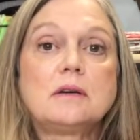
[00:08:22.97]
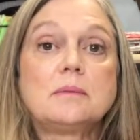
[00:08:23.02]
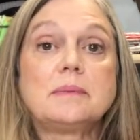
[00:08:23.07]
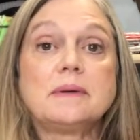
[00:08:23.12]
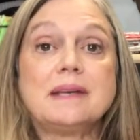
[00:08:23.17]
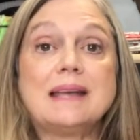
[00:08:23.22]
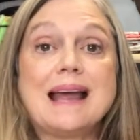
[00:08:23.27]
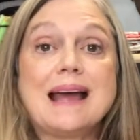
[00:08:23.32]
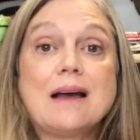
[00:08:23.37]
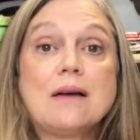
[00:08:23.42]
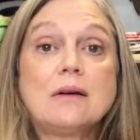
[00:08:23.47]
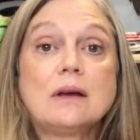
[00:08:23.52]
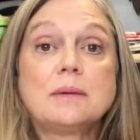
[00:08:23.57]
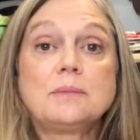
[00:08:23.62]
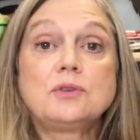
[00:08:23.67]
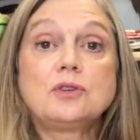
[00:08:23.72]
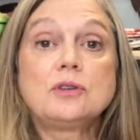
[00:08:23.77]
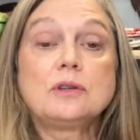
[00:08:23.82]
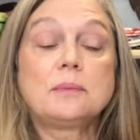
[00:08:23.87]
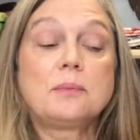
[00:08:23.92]
But now I'm
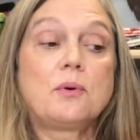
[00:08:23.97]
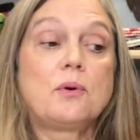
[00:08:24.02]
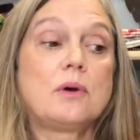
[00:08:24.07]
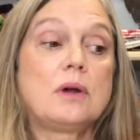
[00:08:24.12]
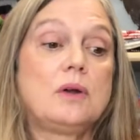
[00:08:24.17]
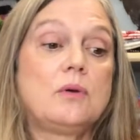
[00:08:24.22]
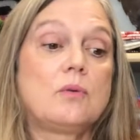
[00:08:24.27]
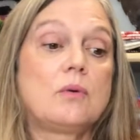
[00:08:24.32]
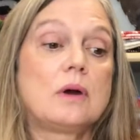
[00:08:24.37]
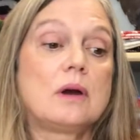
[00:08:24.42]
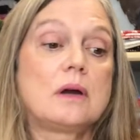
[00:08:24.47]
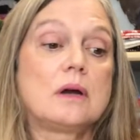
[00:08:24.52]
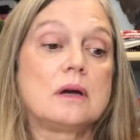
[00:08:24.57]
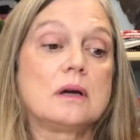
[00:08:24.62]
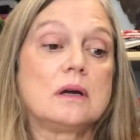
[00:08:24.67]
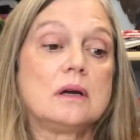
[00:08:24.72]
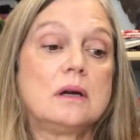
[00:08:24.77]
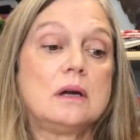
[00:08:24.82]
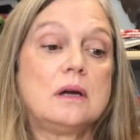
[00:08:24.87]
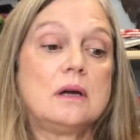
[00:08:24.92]
to the point
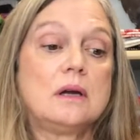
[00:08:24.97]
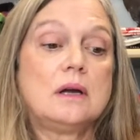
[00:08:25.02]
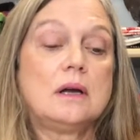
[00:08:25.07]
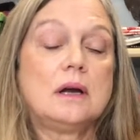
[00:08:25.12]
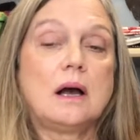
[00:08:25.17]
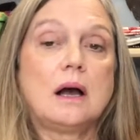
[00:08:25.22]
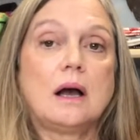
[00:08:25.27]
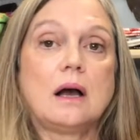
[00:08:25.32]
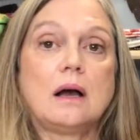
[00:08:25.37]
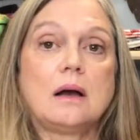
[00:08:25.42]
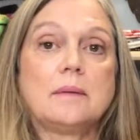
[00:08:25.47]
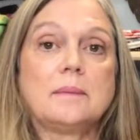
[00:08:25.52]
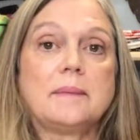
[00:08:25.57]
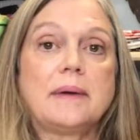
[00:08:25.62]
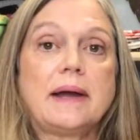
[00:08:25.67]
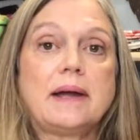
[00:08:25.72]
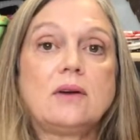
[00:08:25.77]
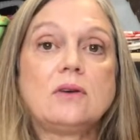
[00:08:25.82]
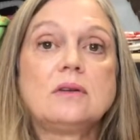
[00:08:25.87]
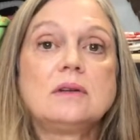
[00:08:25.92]
where
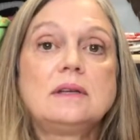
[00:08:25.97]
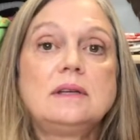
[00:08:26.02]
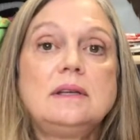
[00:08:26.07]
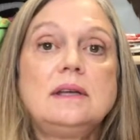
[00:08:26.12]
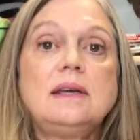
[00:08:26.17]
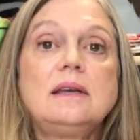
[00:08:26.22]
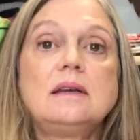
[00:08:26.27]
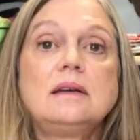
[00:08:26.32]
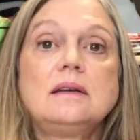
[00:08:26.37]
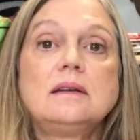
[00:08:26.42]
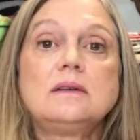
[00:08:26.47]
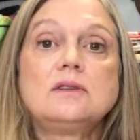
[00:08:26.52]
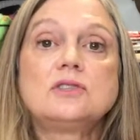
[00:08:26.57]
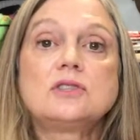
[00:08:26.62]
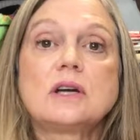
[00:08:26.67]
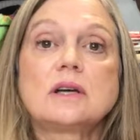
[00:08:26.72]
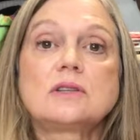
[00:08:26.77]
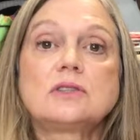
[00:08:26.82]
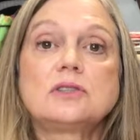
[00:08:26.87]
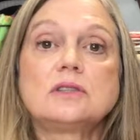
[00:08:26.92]
I only need an
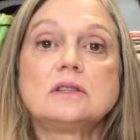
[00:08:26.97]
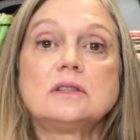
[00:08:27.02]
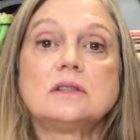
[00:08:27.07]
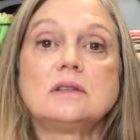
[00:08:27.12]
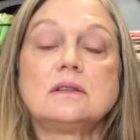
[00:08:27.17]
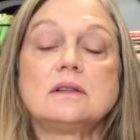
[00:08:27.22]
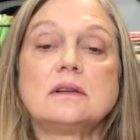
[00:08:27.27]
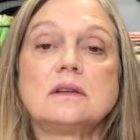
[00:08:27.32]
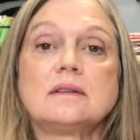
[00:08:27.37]
injection.